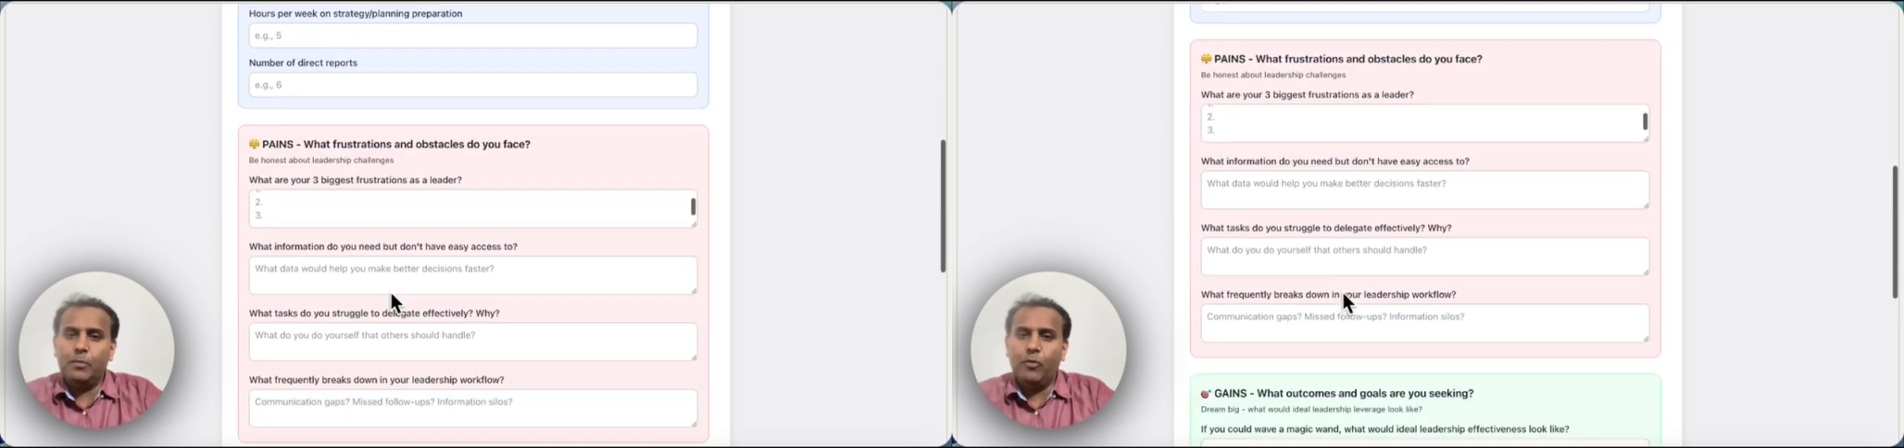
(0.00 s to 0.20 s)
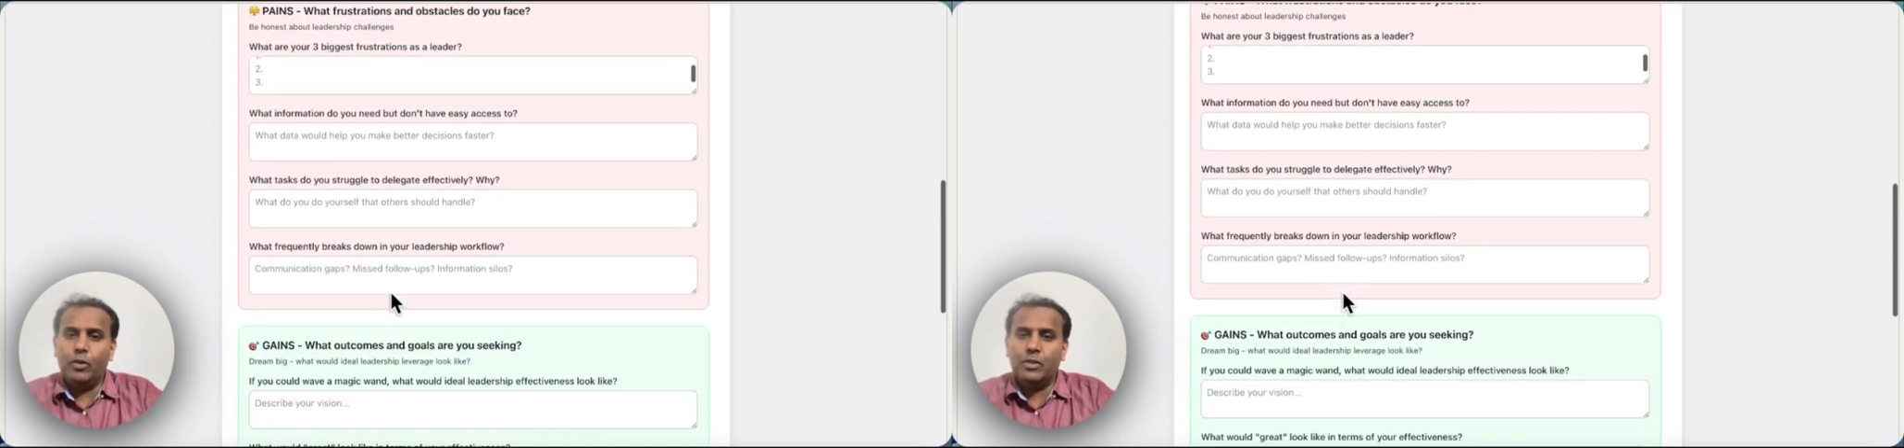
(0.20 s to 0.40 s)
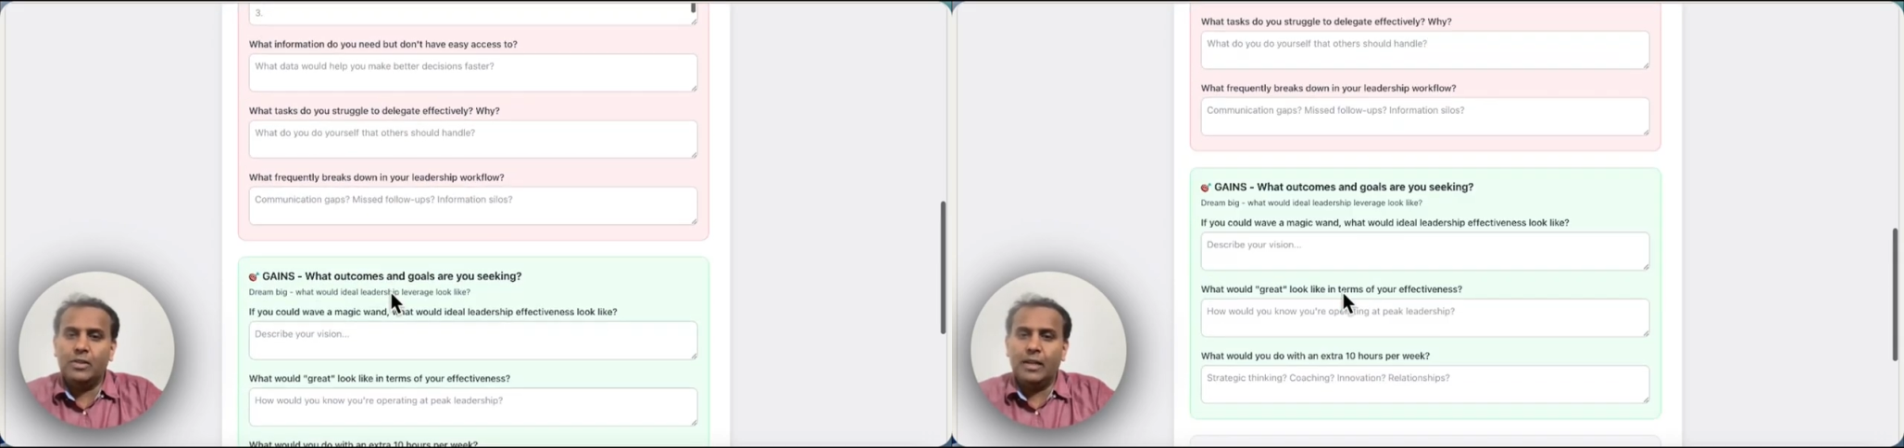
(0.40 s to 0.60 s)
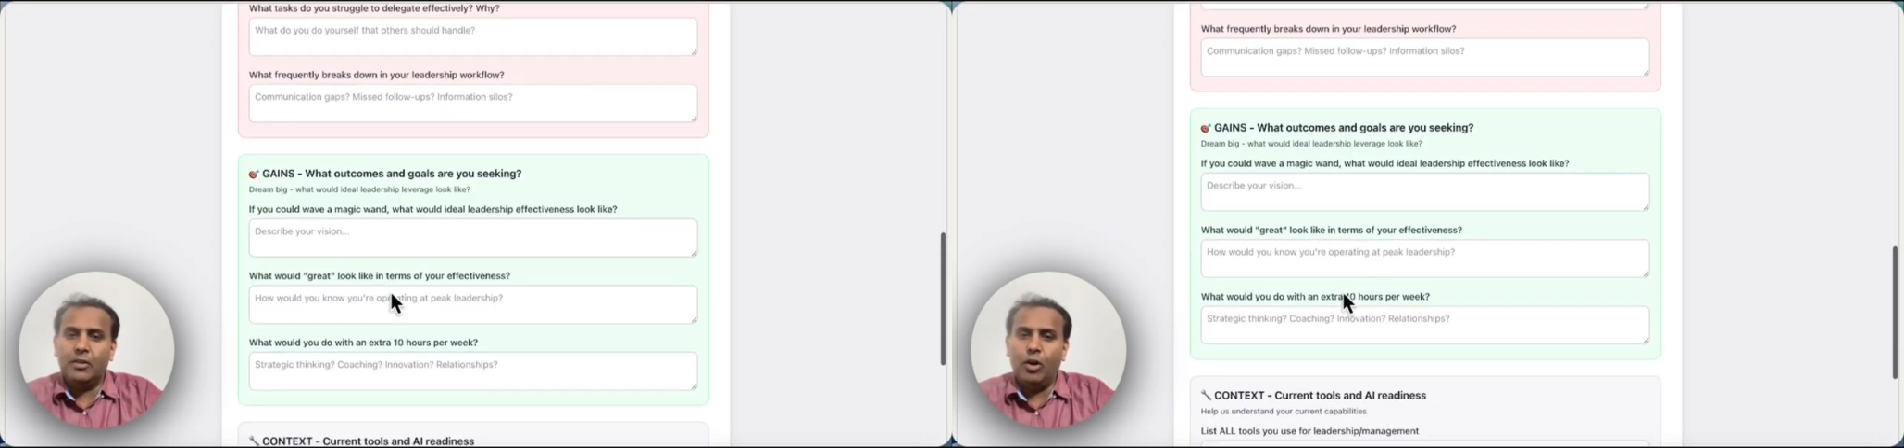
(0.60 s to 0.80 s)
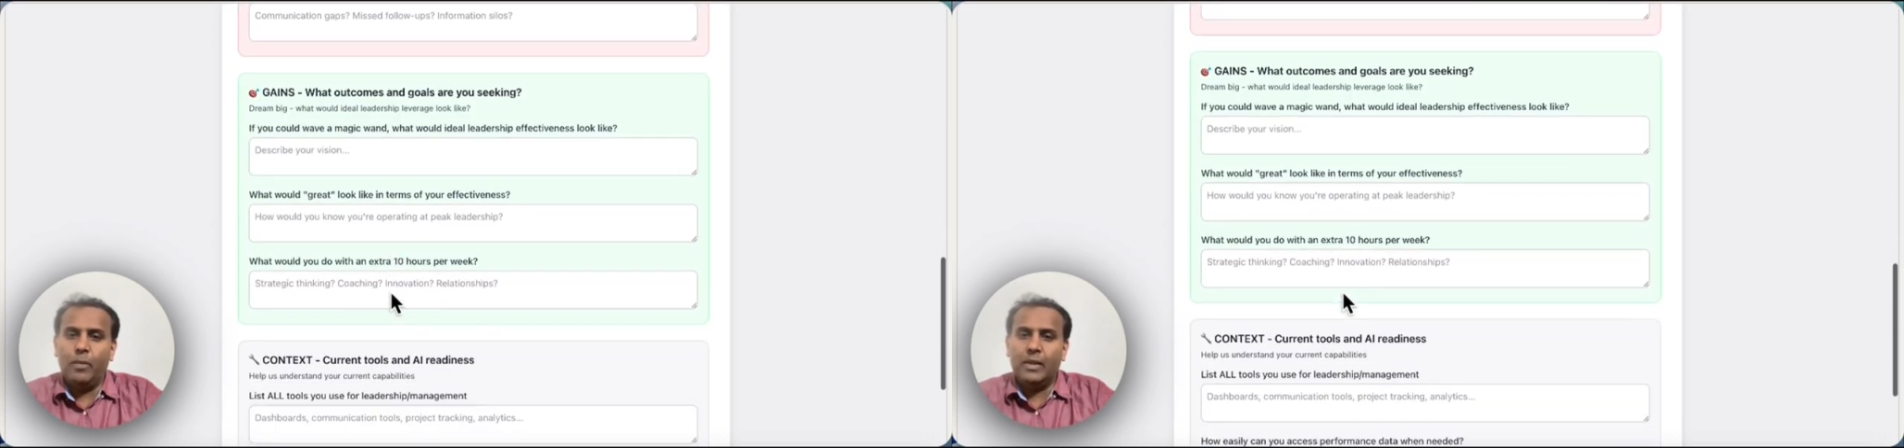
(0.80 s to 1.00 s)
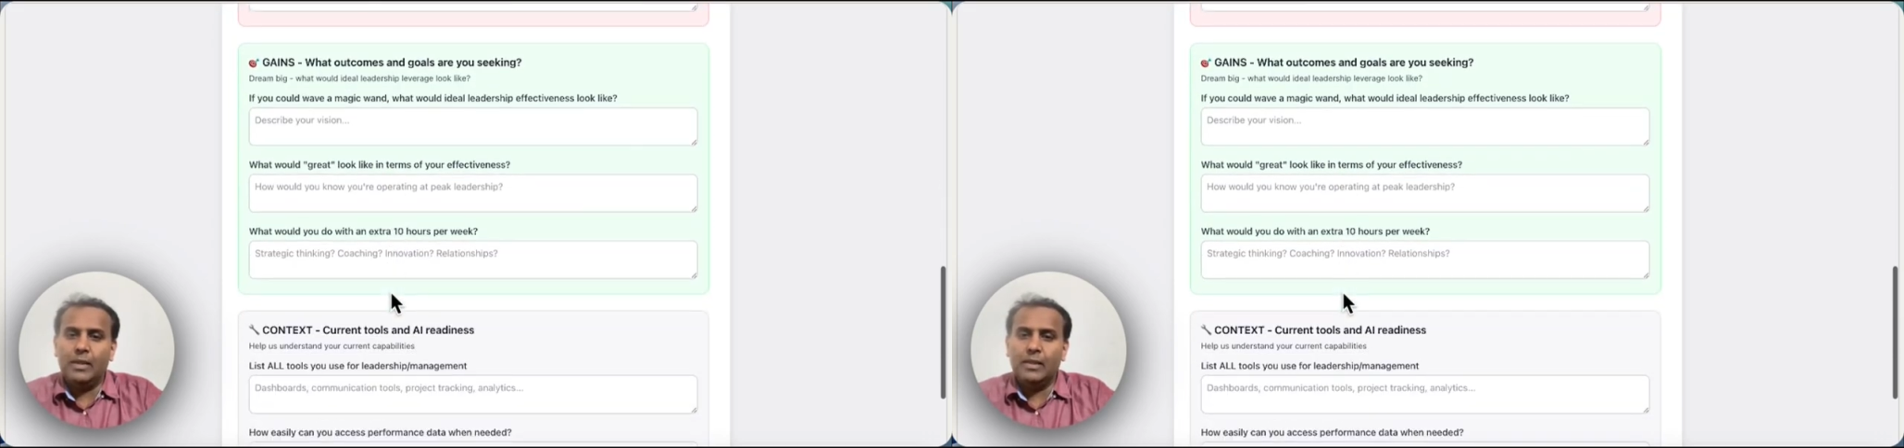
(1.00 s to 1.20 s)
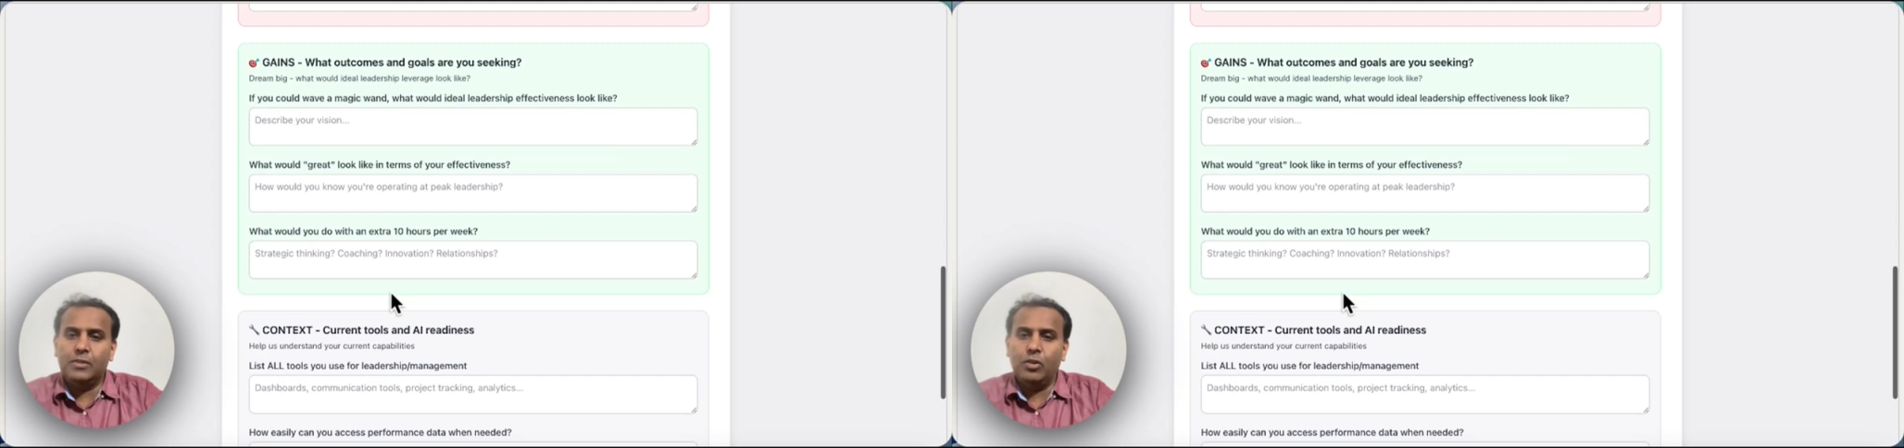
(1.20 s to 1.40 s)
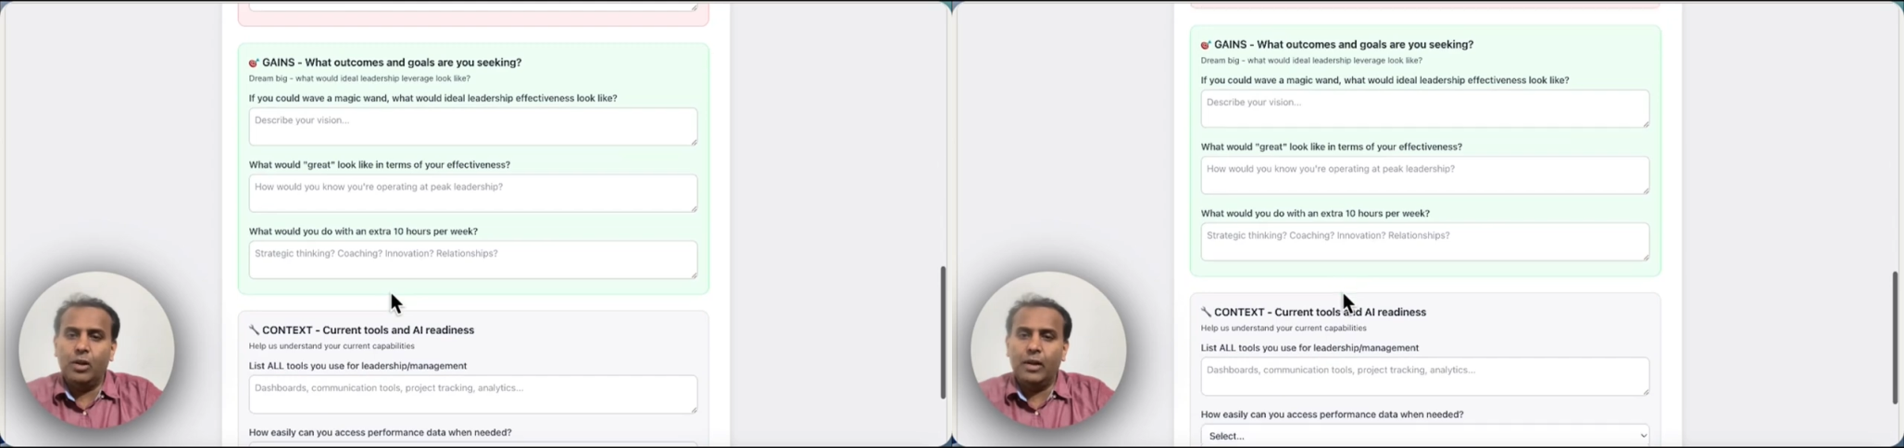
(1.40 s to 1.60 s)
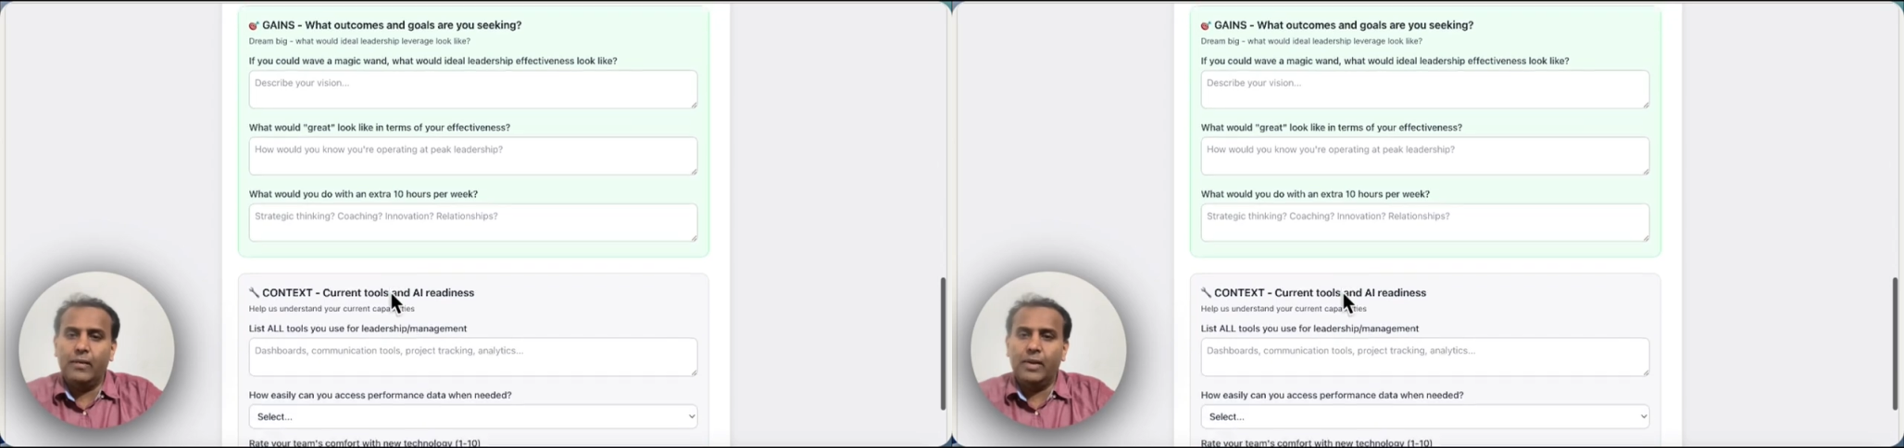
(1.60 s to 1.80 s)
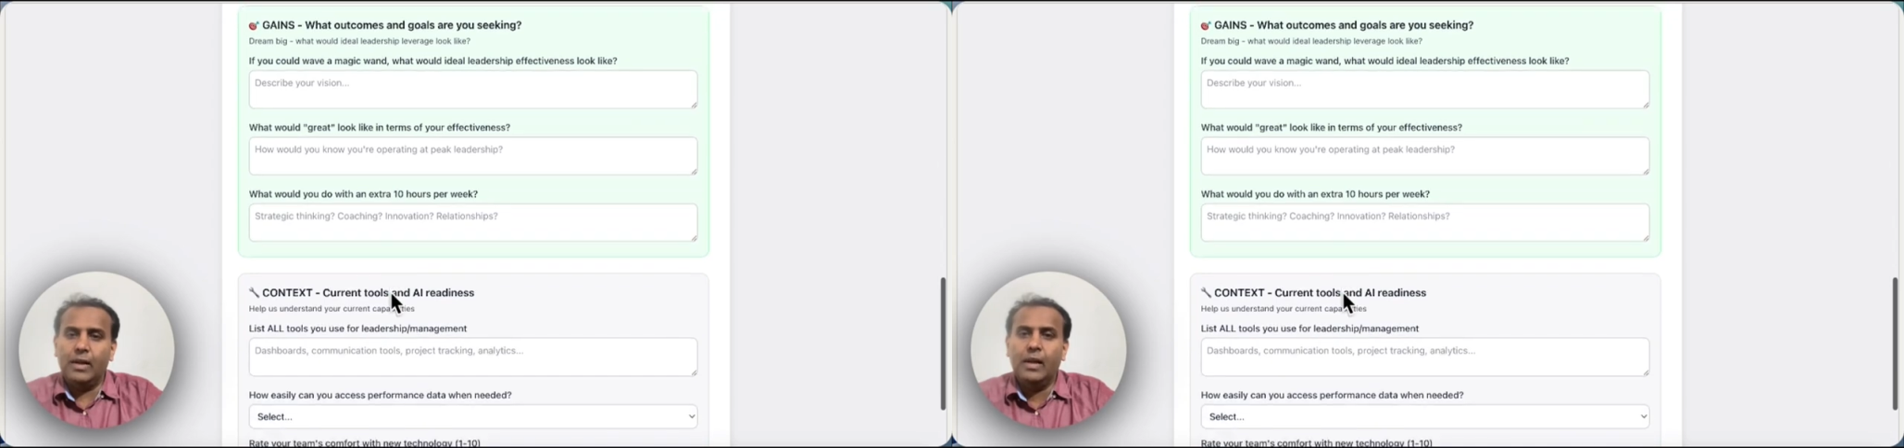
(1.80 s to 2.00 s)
What is that common things you are having,